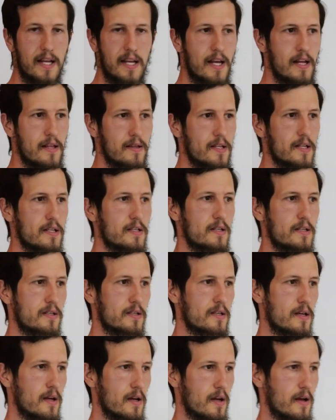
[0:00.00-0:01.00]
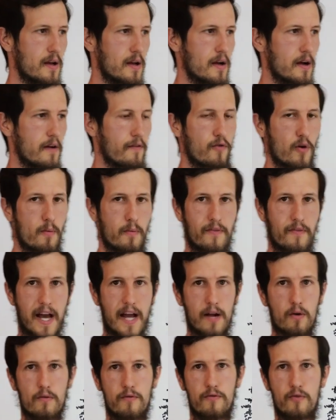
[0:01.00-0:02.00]
And this is a form of
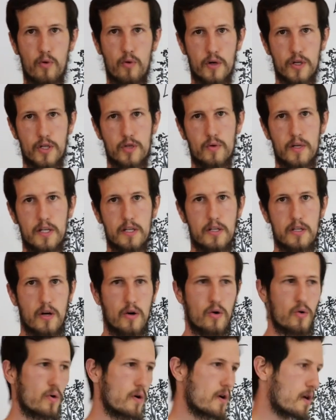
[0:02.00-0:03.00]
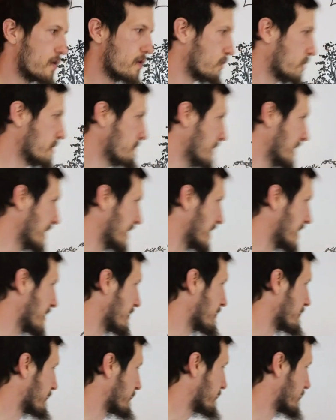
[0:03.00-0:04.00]
agroforestry. So we may
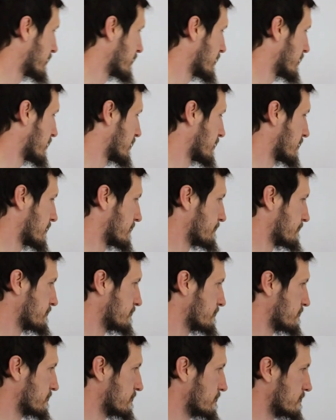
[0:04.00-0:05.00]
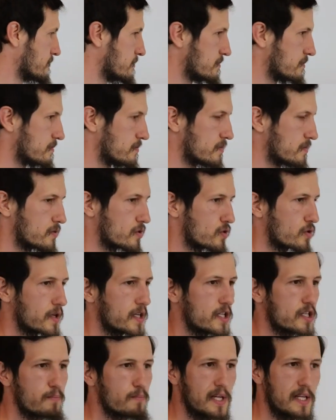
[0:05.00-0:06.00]
have tree
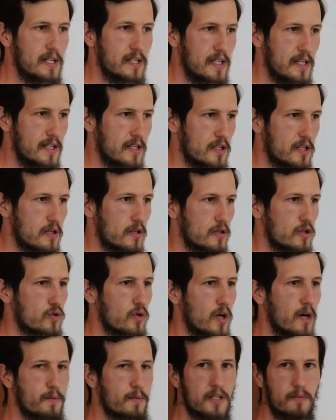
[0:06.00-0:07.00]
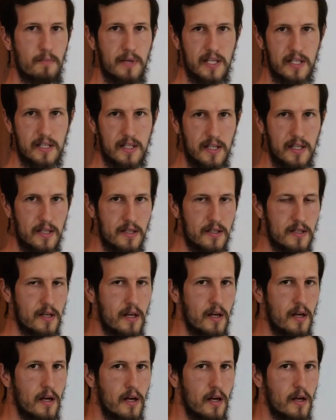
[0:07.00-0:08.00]
species, shrub species,
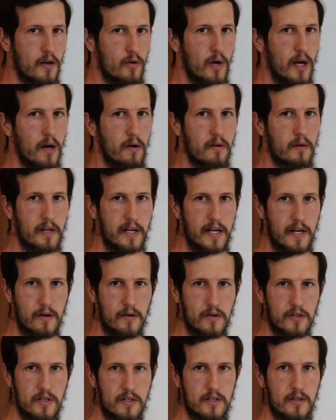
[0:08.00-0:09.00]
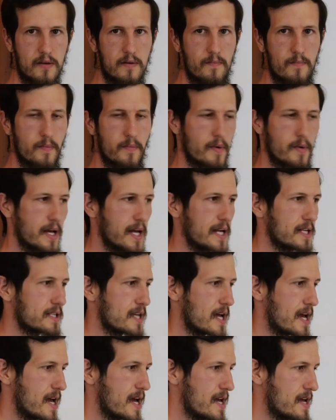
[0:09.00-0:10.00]
ground layers. It's
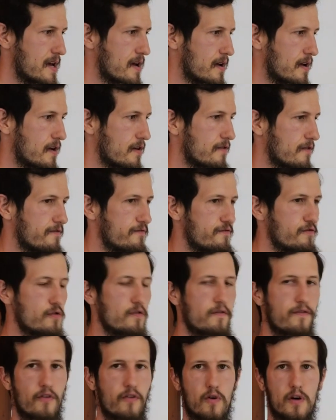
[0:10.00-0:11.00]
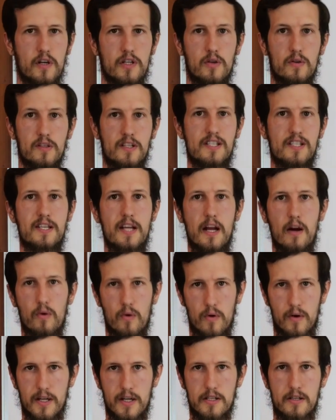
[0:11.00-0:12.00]
a food forest on
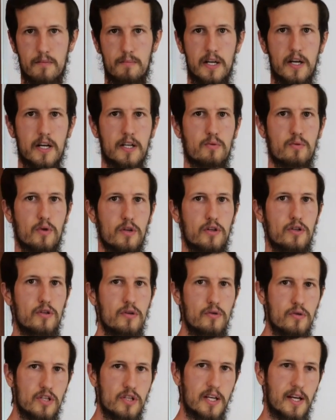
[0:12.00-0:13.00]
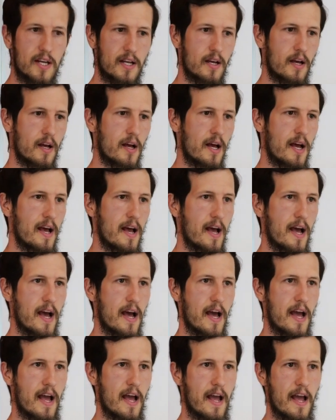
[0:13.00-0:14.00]
steroids because we're using
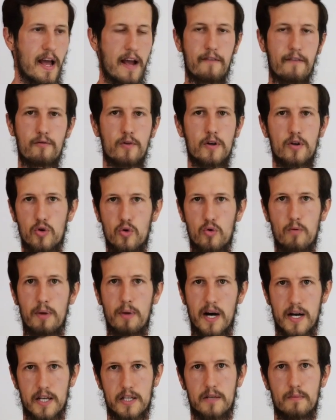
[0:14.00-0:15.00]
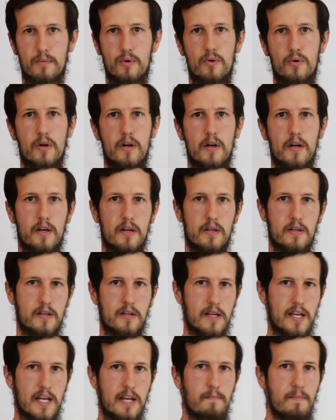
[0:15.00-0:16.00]
every tool possible to
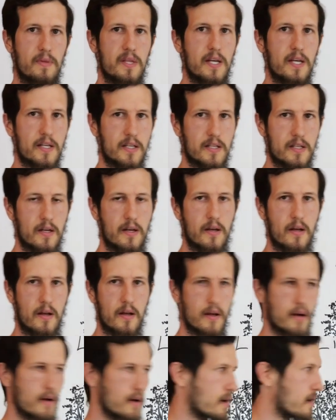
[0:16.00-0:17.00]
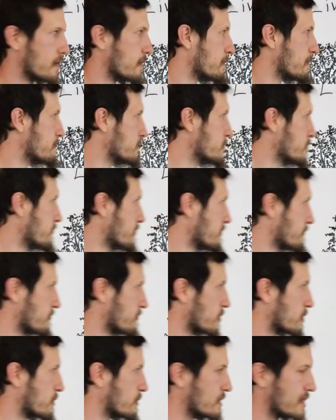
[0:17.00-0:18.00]
keep this moving
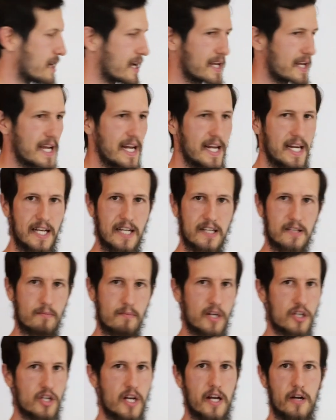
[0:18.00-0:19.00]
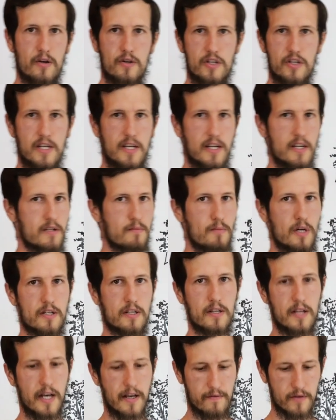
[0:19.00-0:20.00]
forward and gaining as much energy and as much
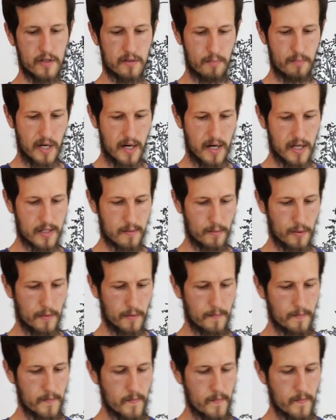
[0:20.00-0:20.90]
life as possible.